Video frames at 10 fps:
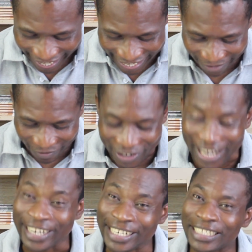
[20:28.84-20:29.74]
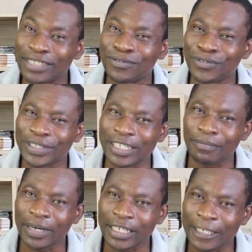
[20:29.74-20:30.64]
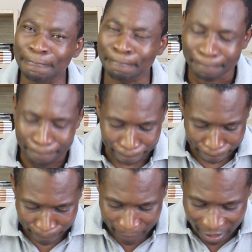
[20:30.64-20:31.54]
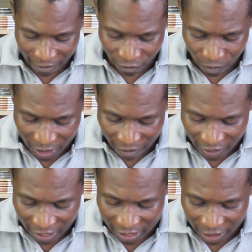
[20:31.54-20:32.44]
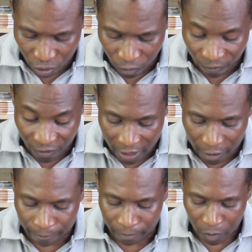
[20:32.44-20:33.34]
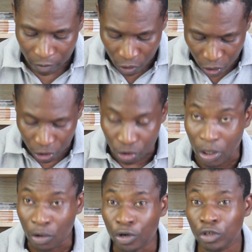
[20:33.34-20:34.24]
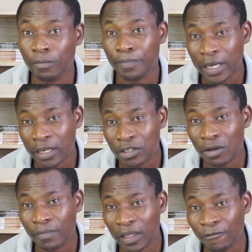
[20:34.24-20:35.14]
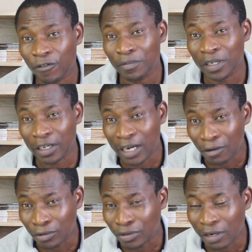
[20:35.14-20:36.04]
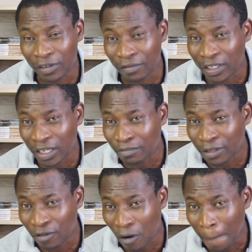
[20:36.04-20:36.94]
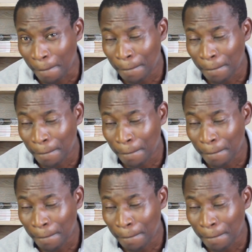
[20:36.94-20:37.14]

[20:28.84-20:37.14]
And they are very aggressive with their money. And if you behave like that, you will fail. Because you are going to pick something from the ground you have never done before.